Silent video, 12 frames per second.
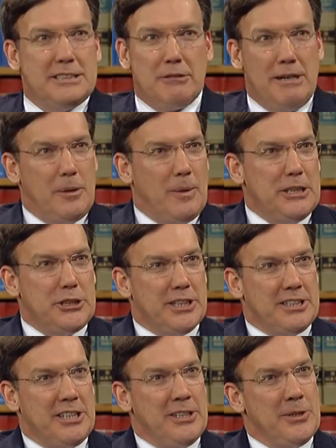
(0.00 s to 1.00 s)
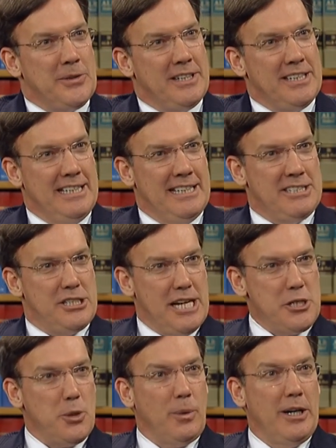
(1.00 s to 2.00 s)
great question. You know,
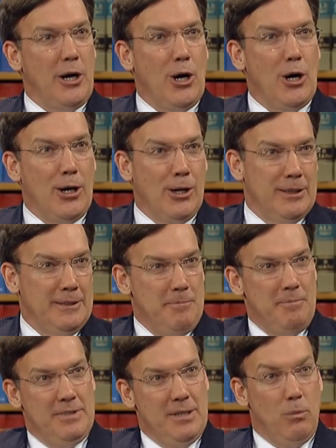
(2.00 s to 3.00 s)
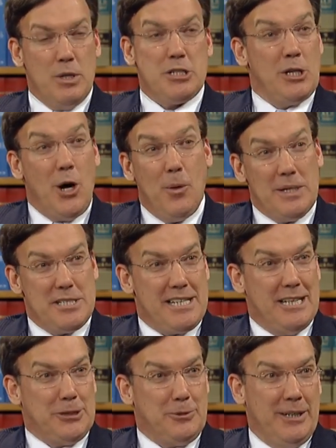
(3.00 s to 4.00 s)
Statuary Hall wasn't always
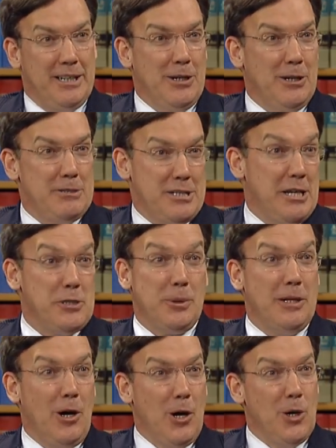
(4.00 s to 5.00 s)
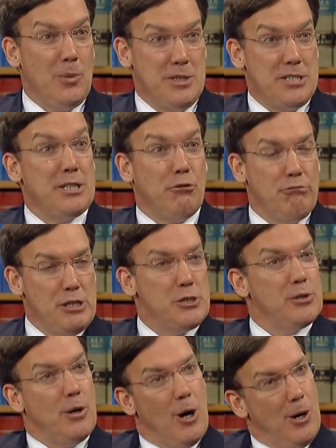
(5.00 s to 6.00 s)
Statuary Hall. Statuary Hall was the
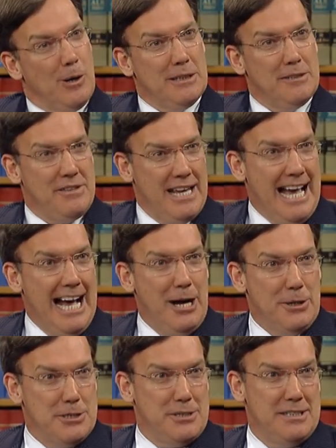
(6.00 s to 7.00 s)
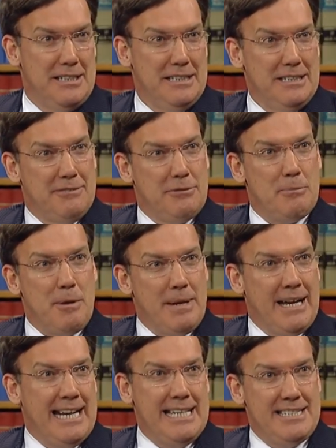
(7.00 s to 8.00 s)
original hall of the House from
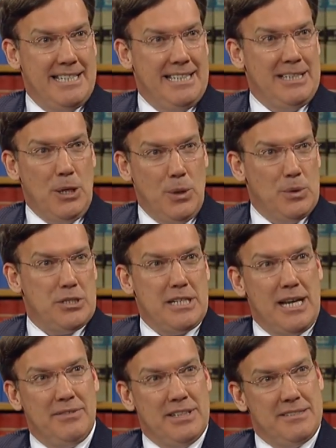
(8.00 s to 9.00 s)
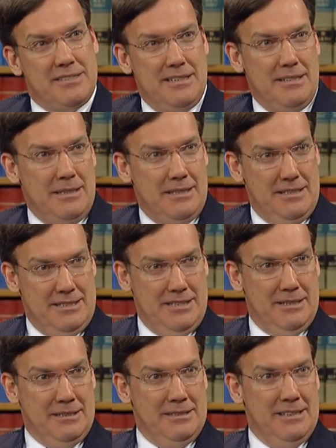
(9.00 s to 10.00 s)
about 1807 till
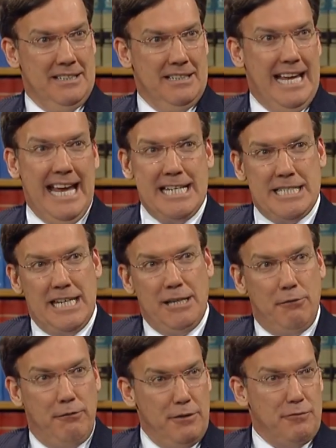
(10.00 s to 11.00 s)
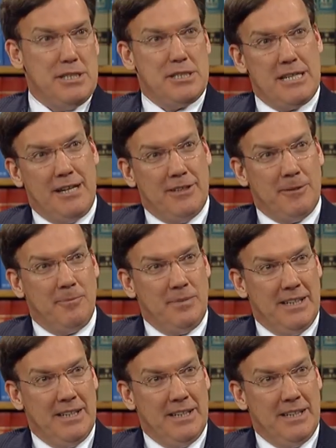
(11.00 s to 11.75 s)
1857.